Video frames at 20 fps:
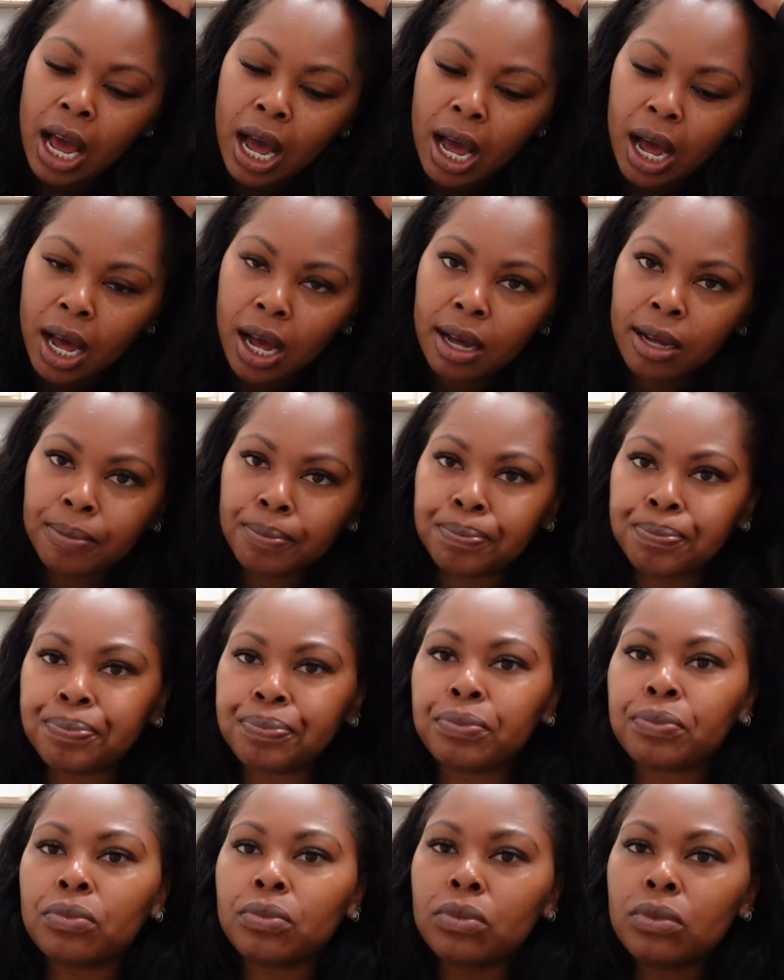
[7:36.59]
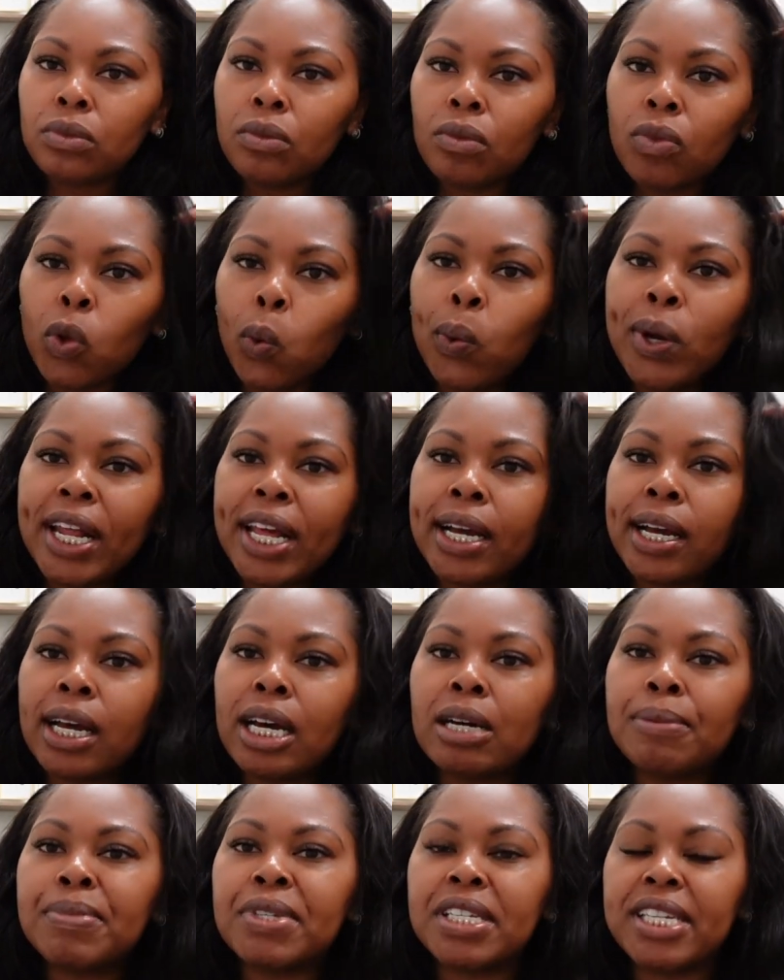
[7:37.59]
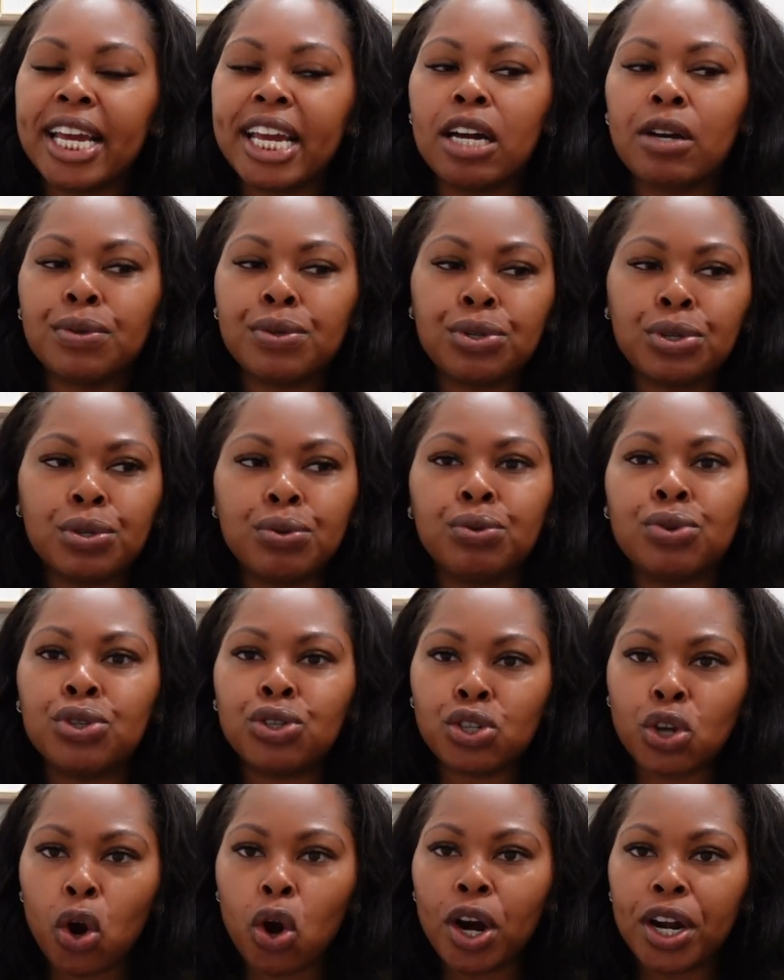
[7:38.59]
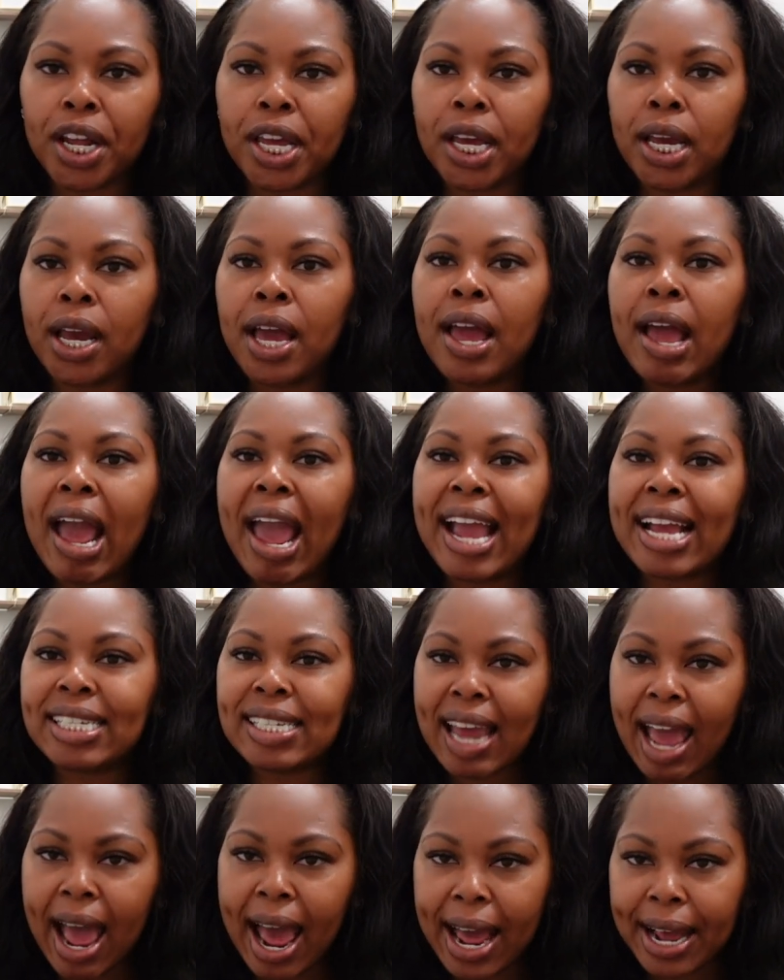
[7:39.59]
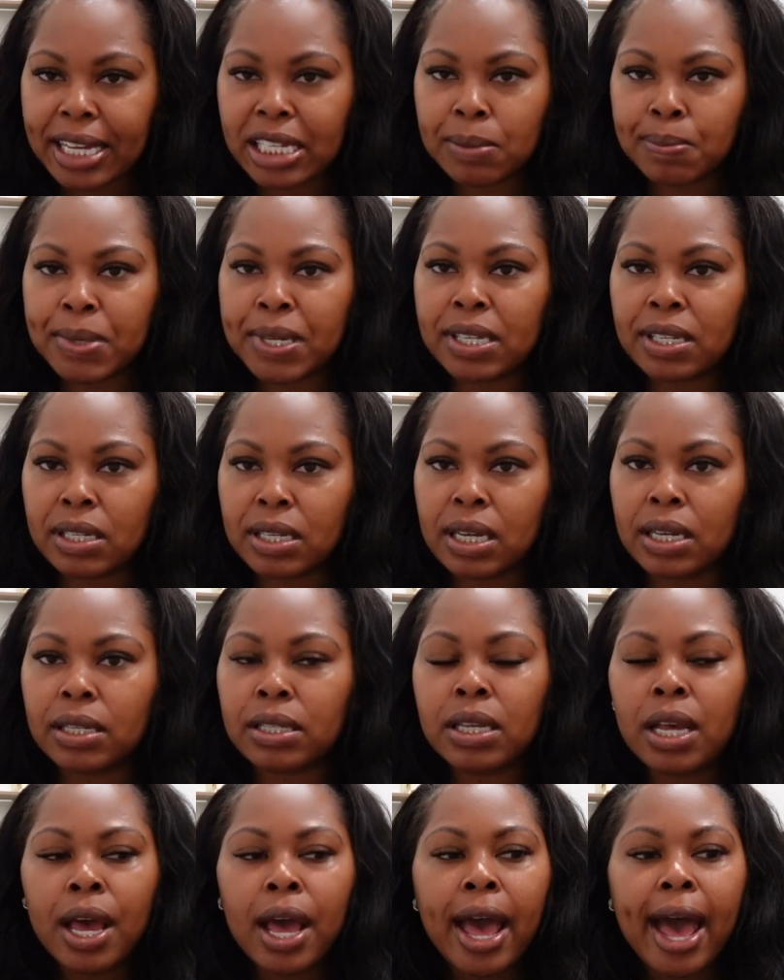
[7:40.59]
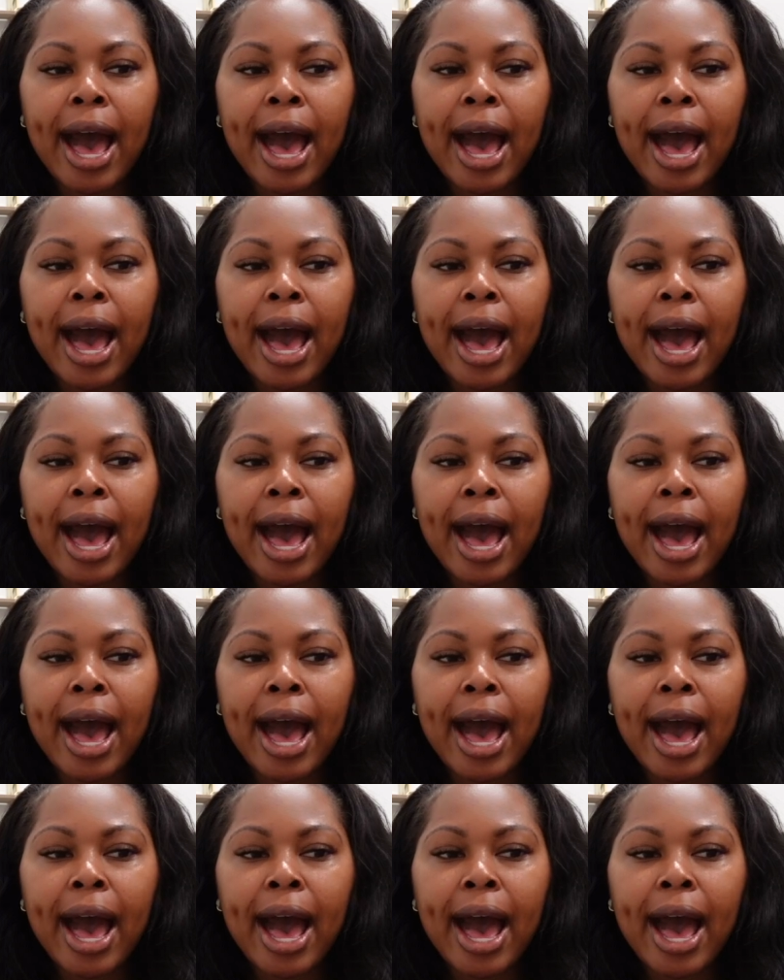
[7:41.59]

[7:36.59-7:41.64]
when it comes down to starting a tax business,